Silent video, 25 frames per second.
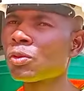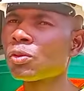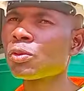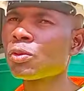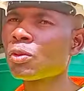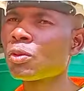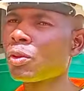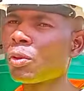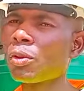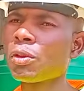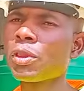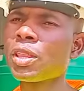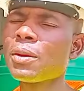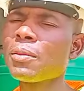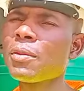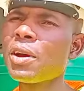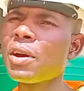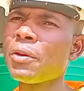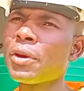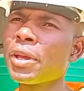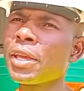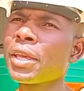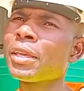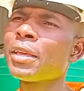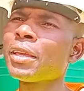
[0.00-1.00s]
throw them
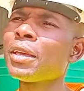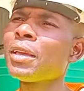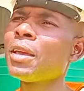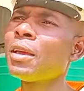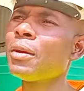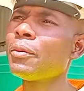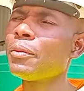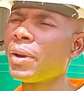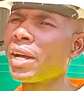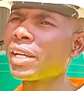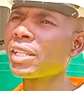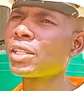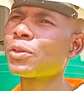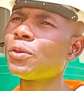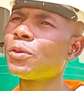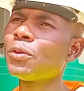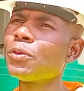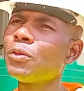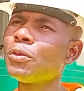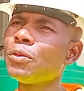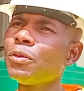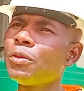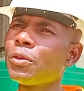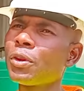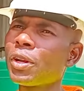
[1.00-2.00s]
away, but
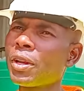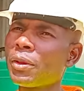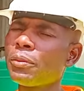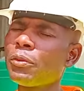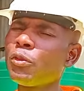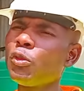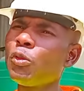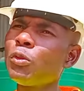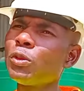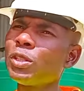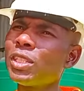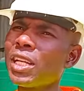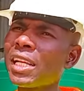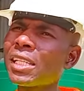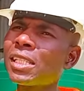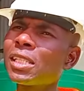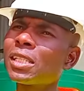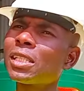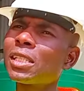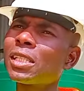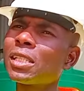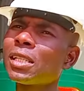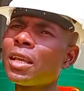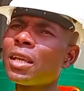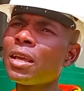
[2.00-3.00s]
we'll
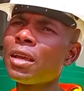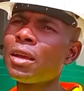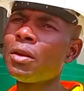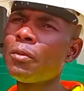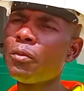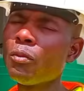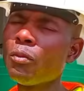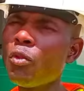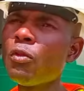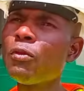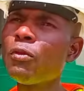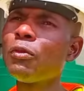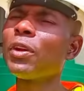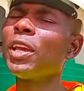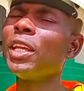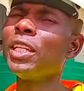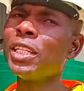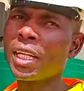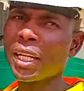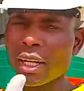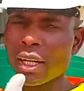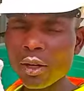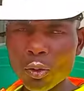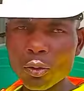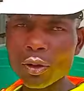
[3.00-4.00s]
just move and
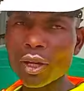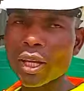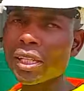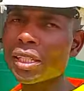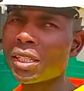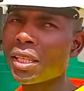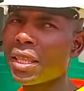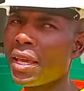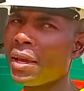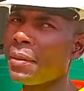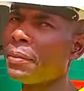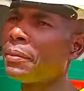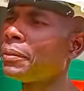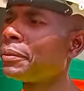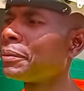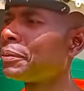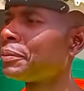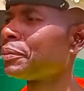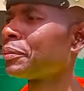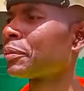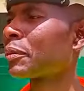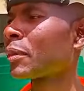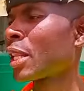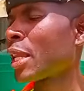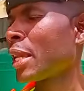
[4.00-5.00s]
relocate them.
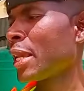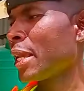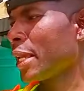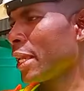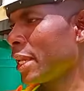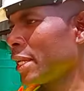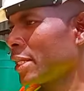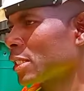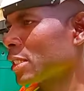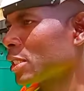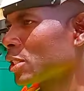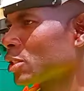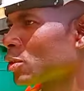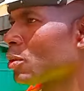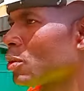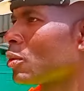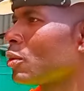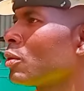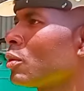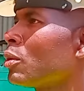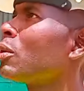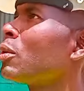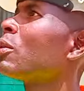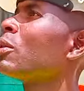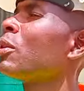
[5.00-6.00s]
Yes. So
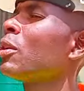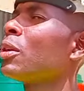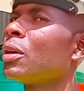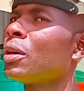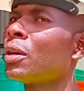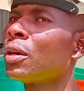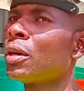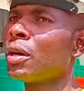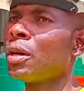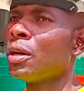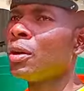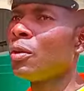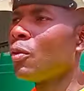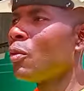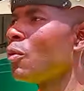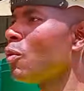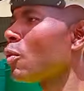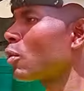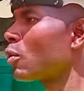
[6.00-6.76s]
we'll